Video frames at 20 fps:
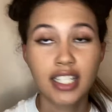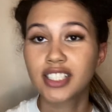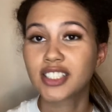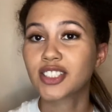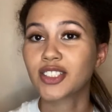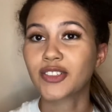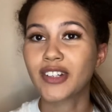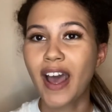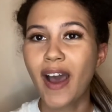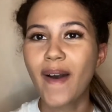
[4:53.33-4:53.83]

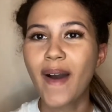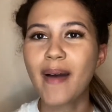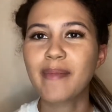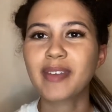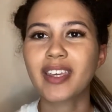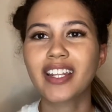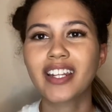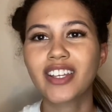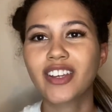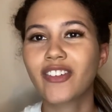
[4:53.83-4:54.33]
So now I'm
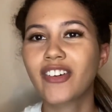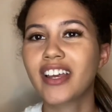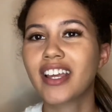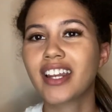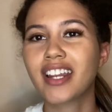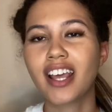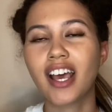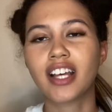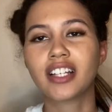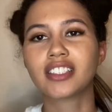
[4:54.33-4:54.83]
gonna go
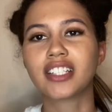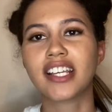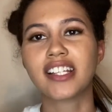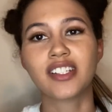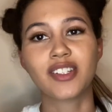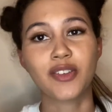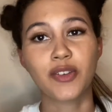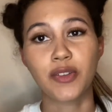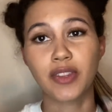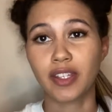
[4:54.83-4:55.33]
in
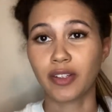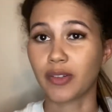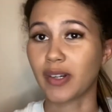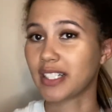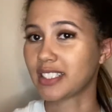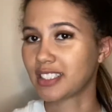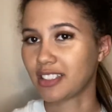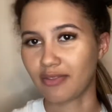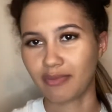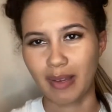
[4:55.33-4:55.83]
and do the
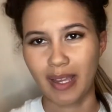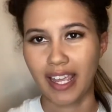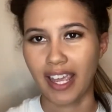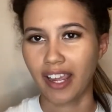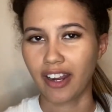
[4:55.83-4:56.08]
rest of my hair.